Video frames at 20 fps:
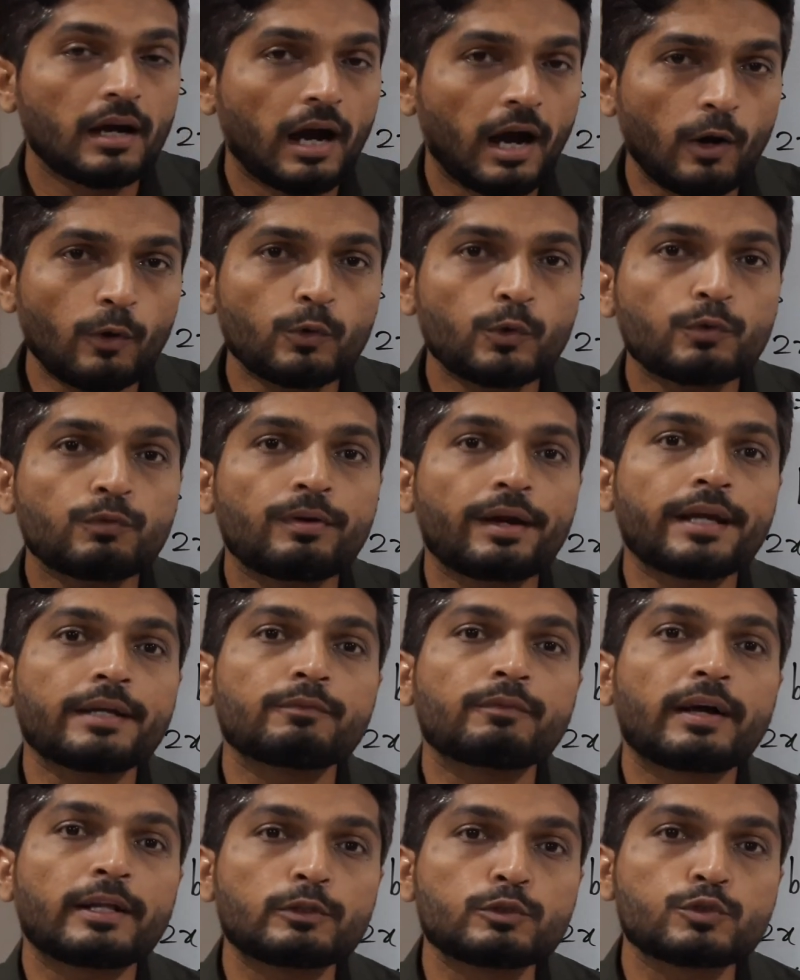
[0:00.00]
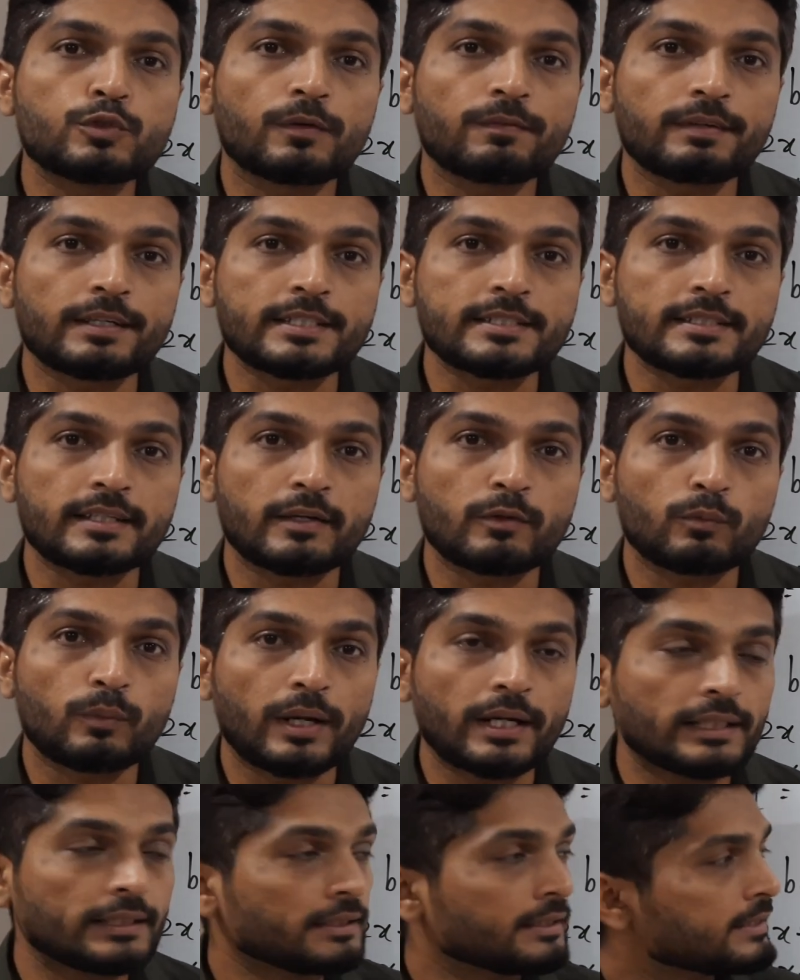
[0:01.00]
How to find values of x and
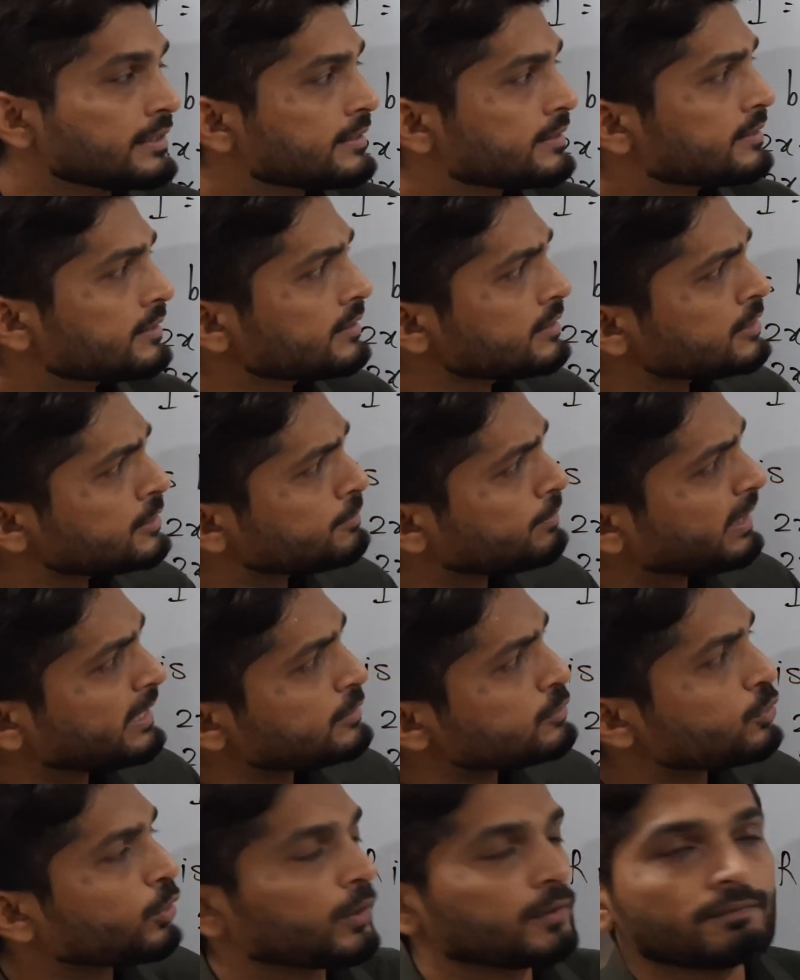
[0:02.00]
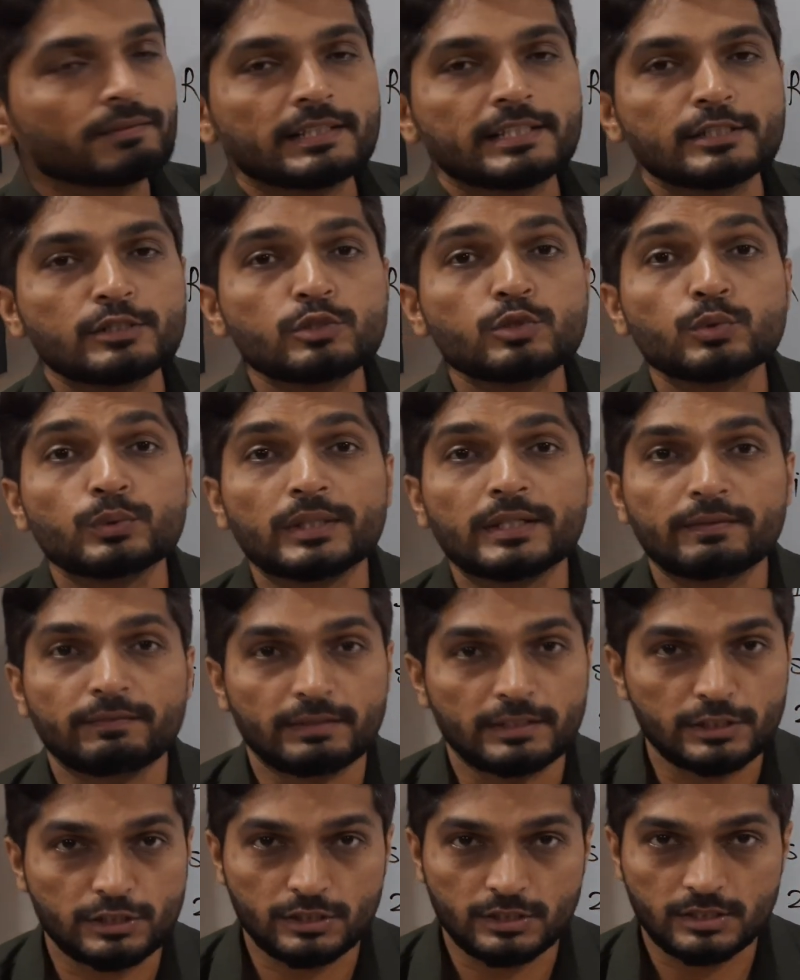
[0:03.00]
y? Just by solving these two
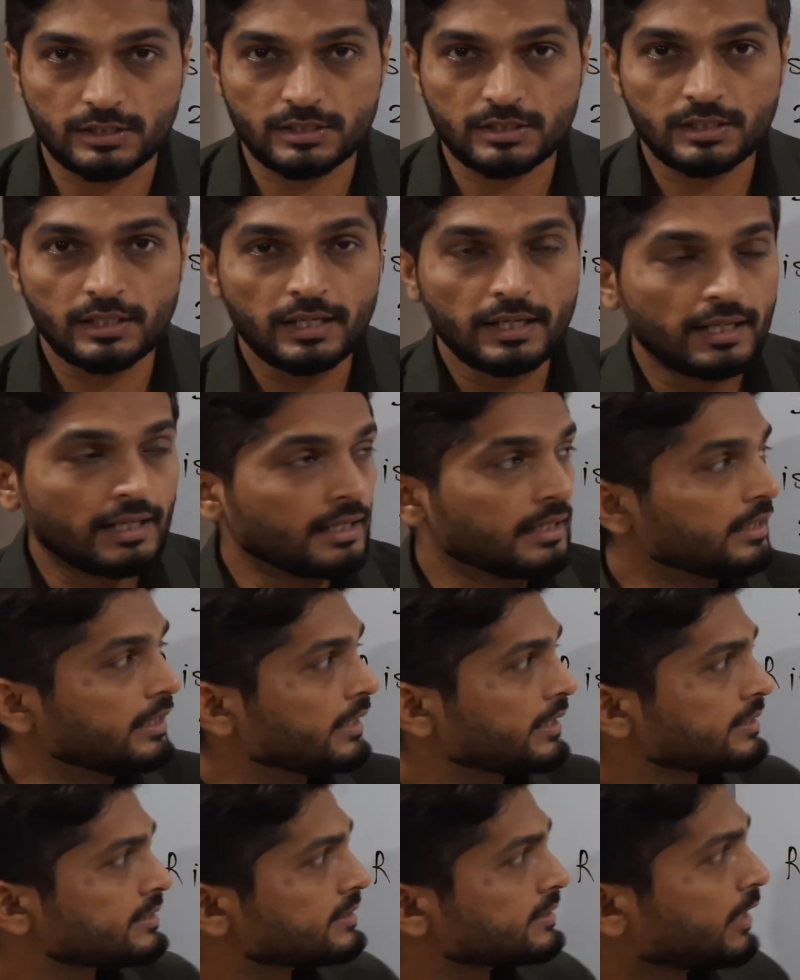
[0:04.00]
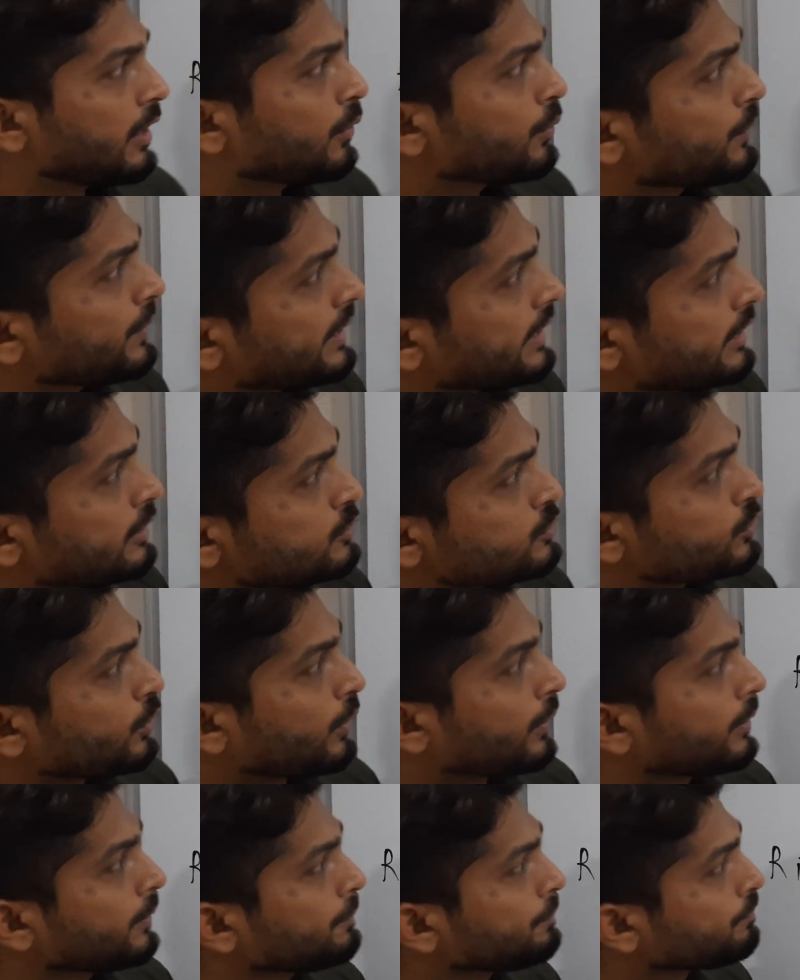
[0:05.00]
equations. Let us see how we can
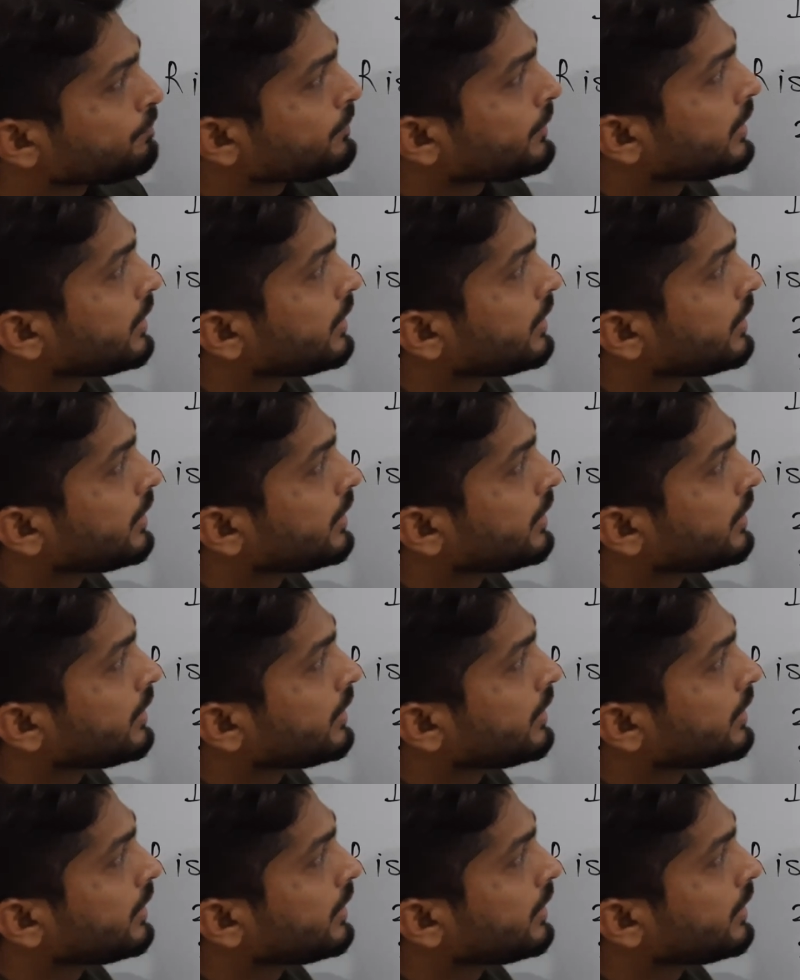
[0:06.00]
solve.